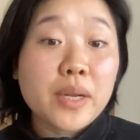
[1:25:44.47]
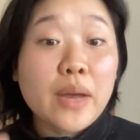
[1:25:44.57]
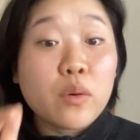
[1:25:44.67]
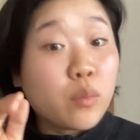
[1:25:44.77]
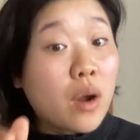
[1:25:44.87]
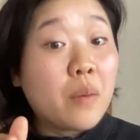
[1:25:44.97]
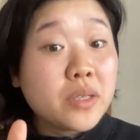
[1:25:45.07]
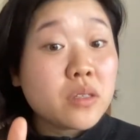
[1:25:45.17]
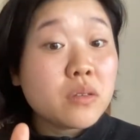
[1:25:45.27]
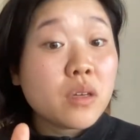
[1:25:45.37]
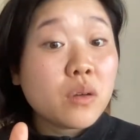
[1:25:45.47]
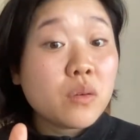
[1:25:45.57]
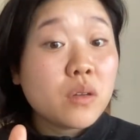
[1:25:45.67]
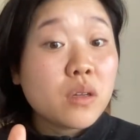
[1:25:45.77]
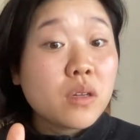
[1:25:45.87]
But I will promise you
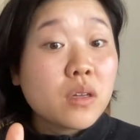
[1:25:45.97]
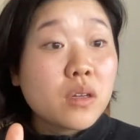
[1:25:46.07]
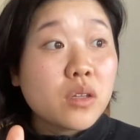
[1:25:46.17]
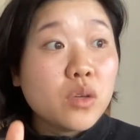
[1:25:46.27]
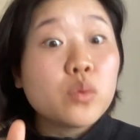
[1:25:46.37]
though, you